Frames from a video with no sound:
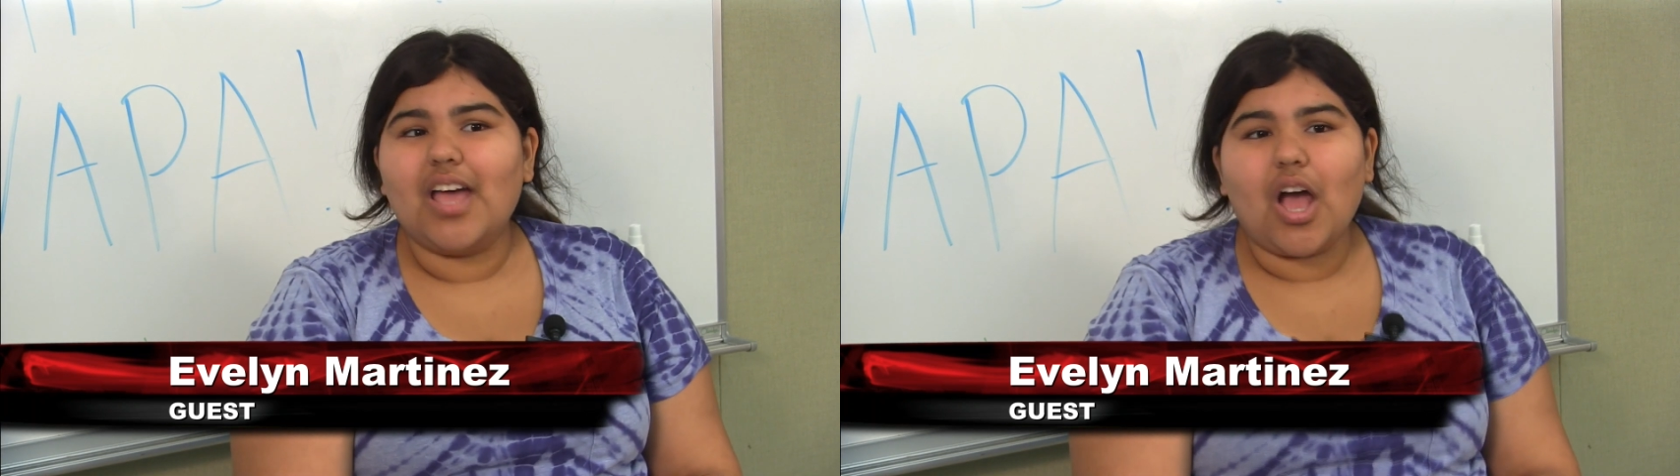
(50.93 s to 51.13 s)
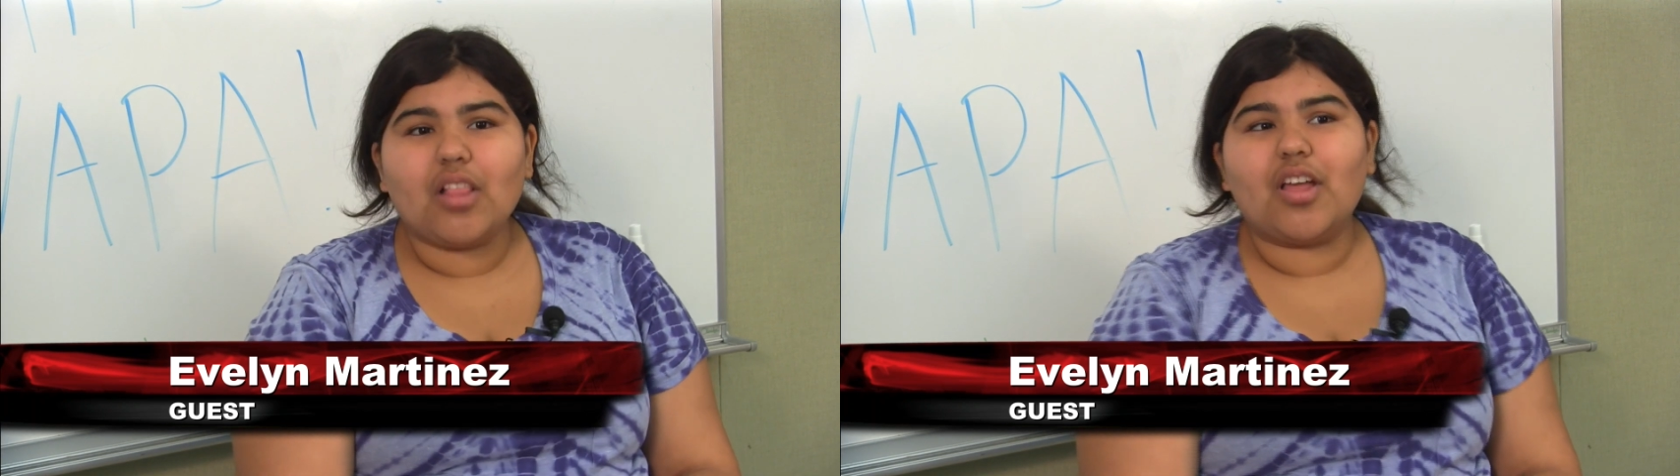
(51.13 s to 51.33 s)

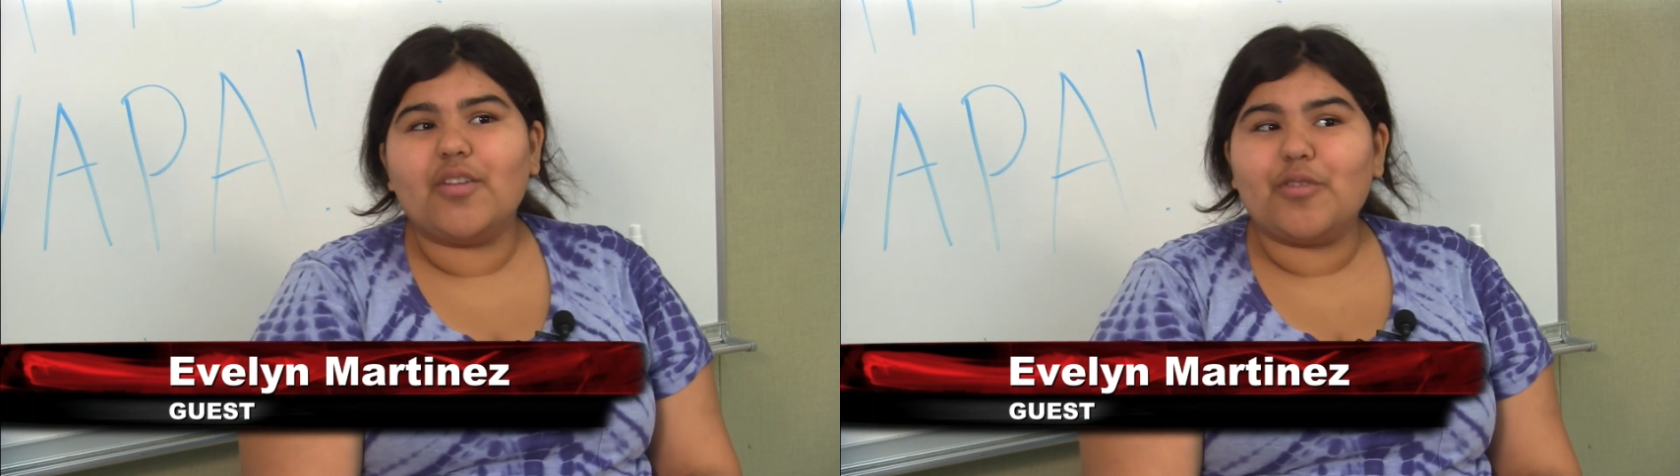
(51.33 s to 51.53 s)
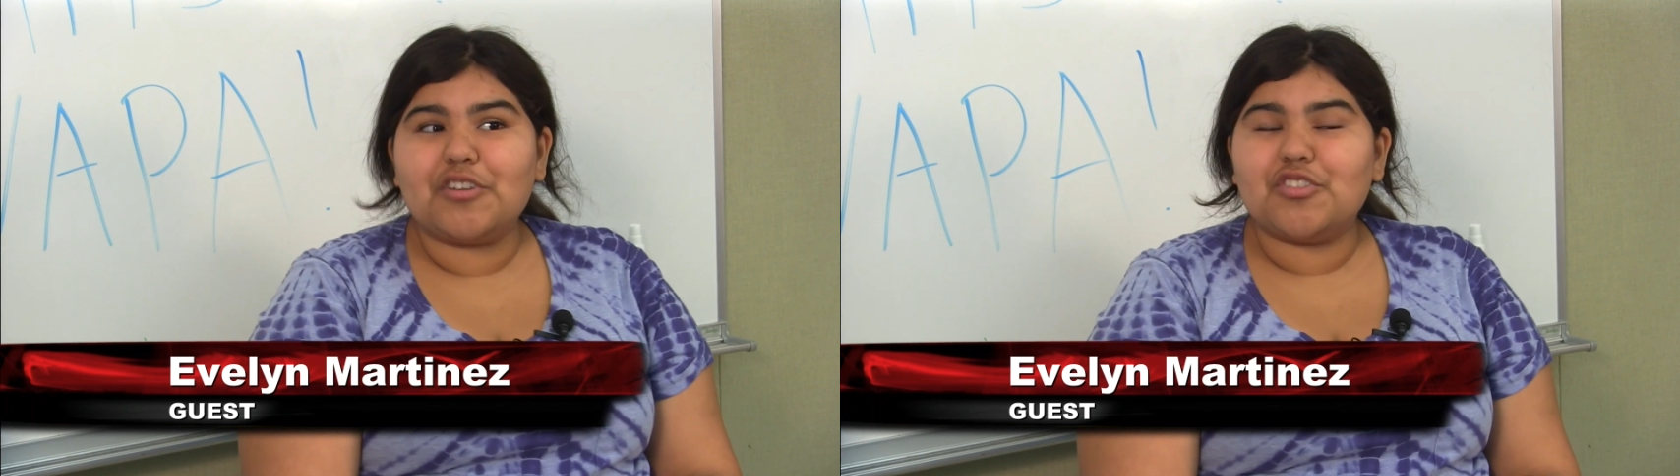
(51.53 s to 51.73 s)
a lot
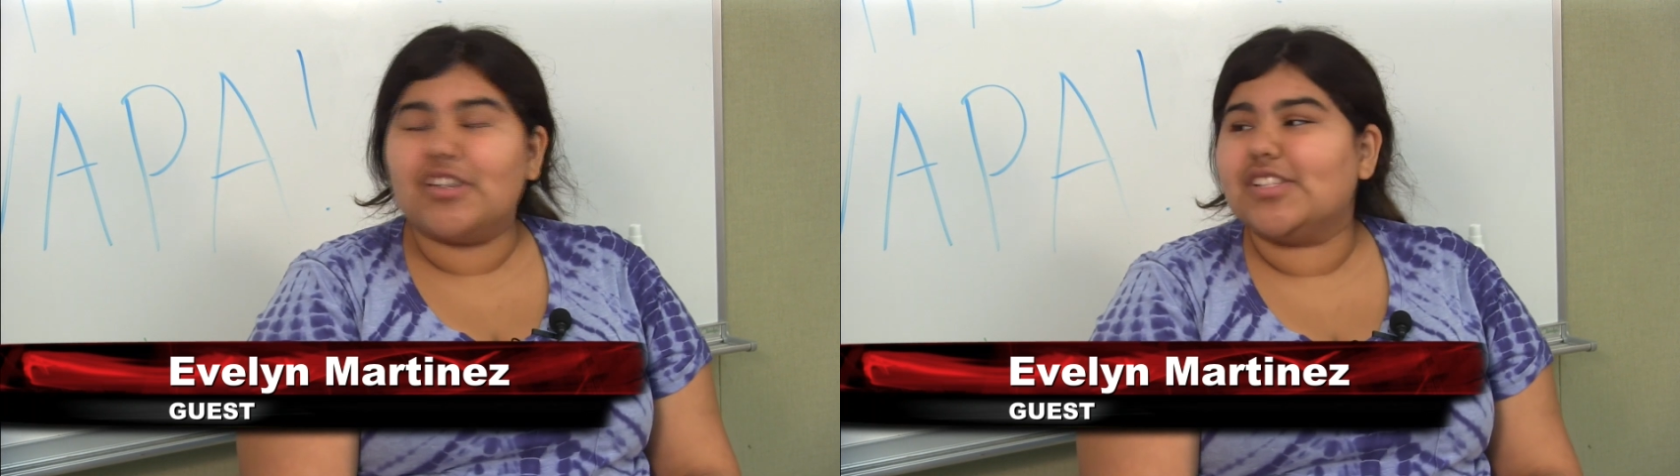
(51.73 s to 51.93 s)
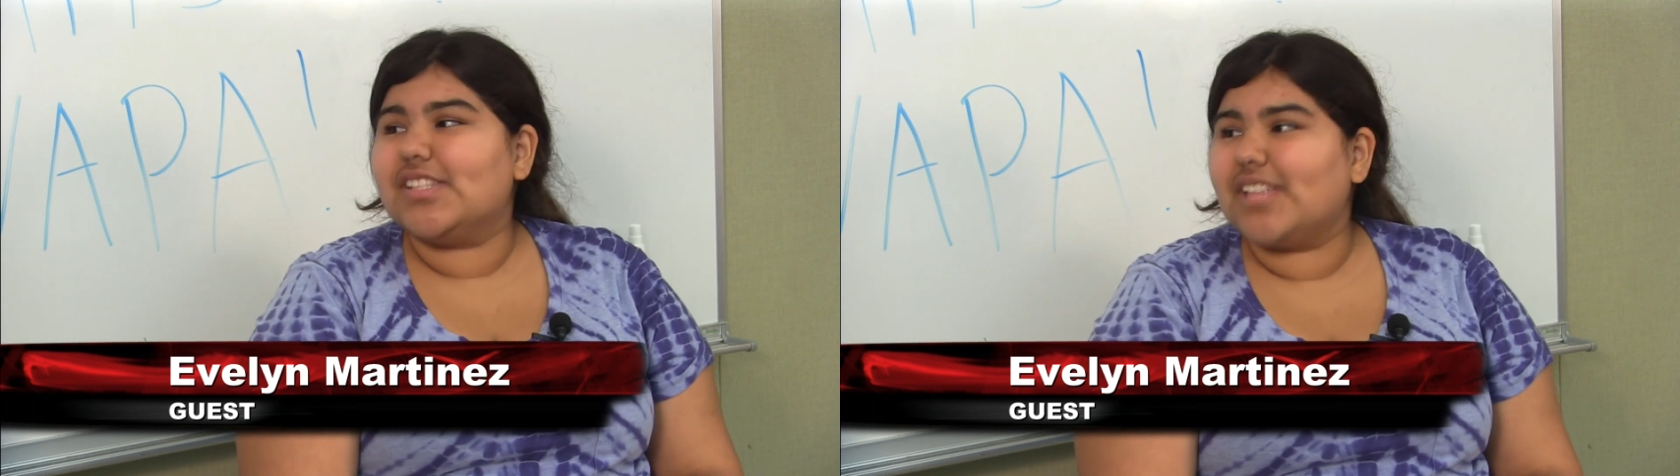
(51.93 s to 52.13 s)
of
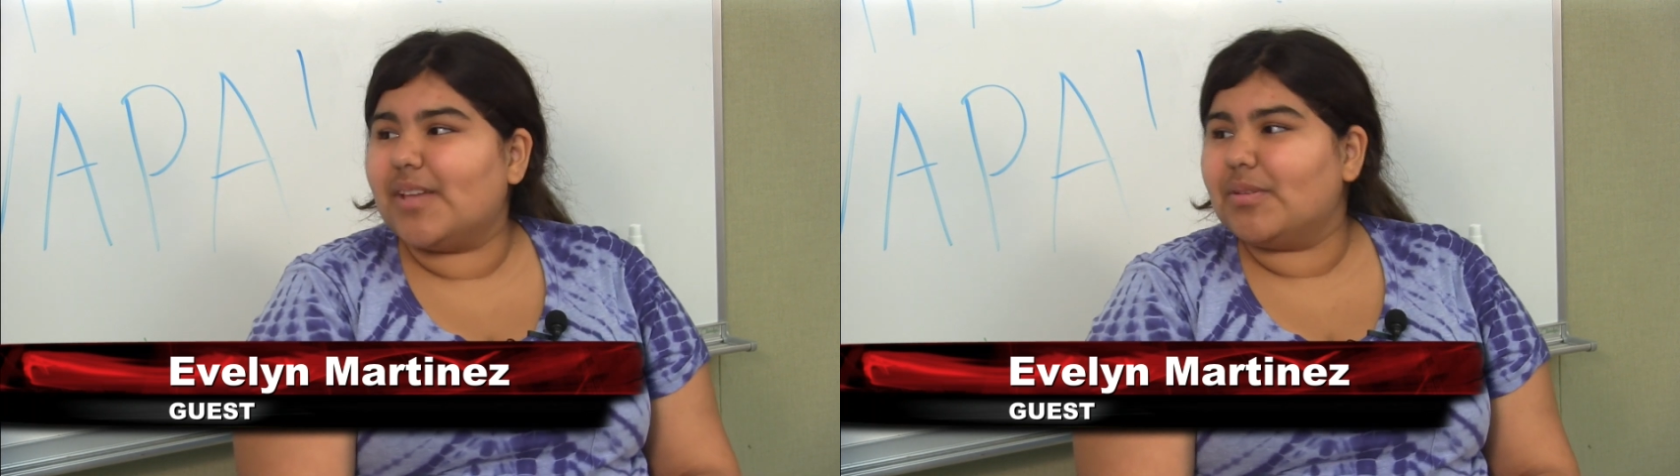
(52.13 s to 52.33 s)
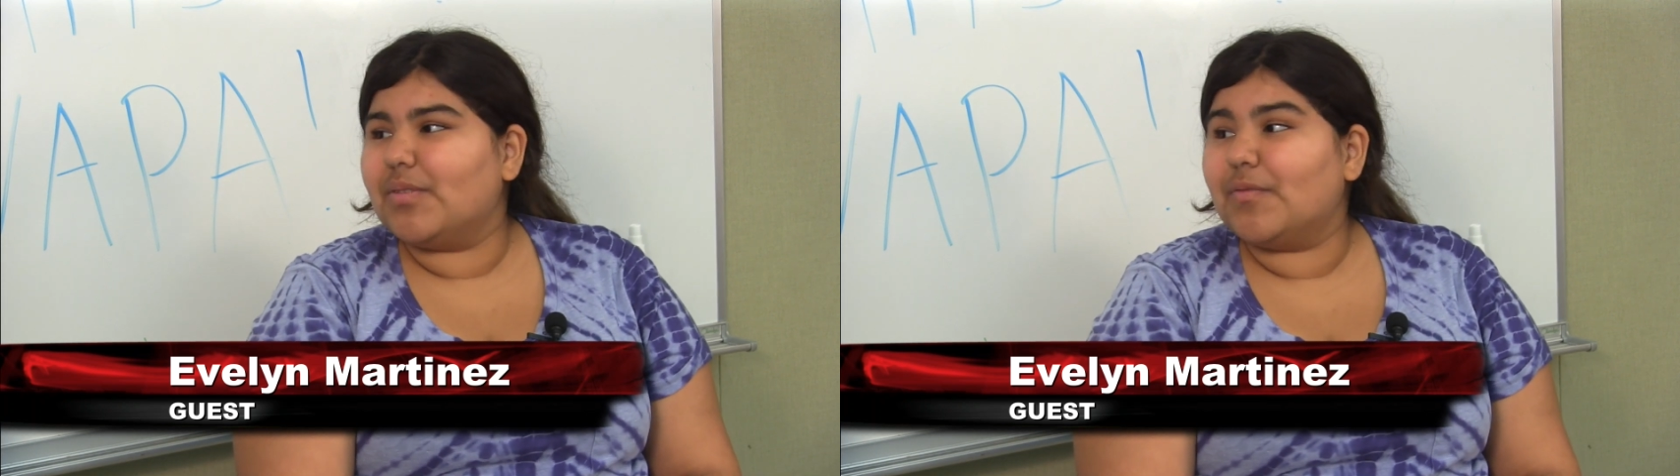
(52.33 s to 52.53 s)
restaurants
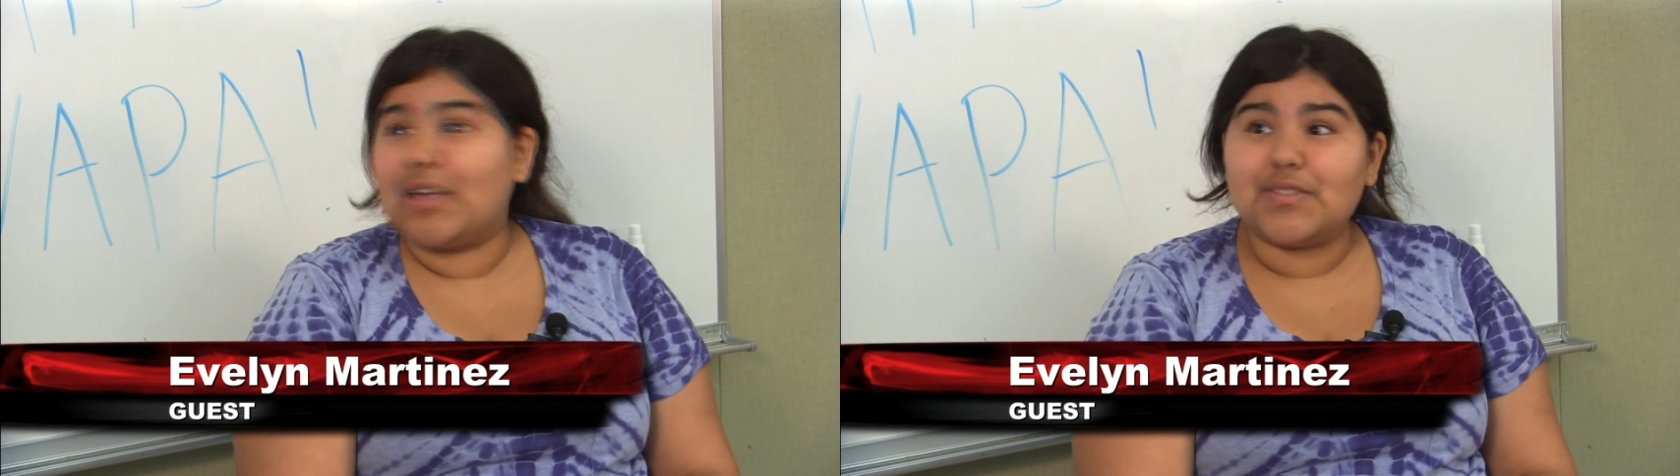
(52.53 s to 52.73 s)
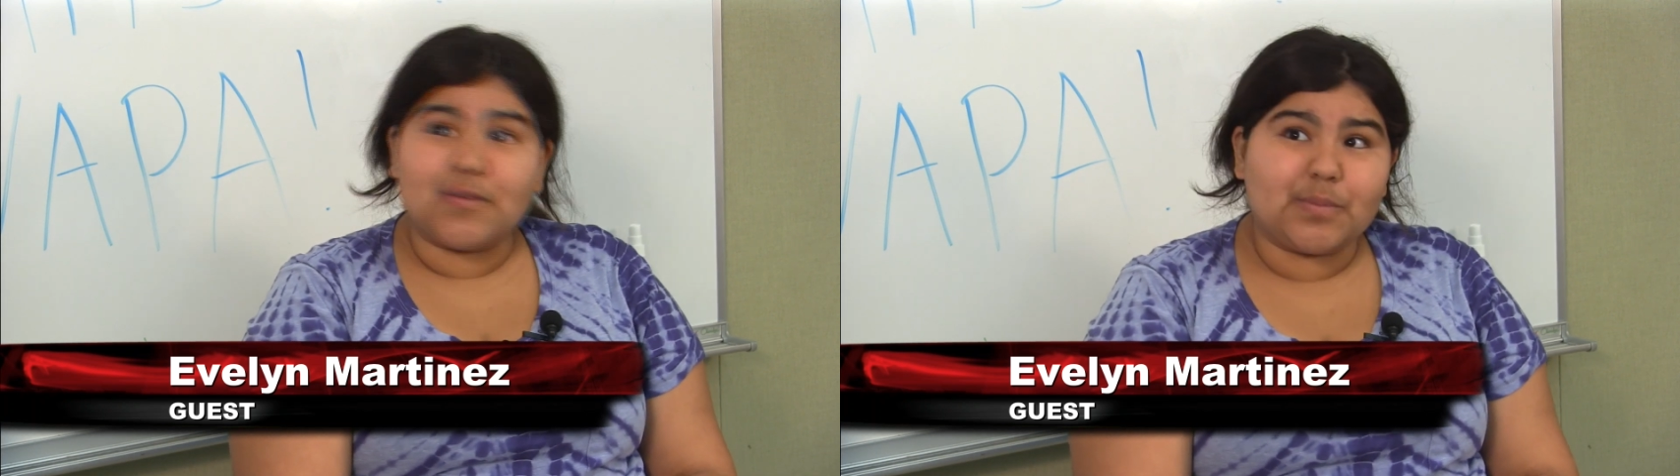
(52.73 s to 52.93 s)
and fast food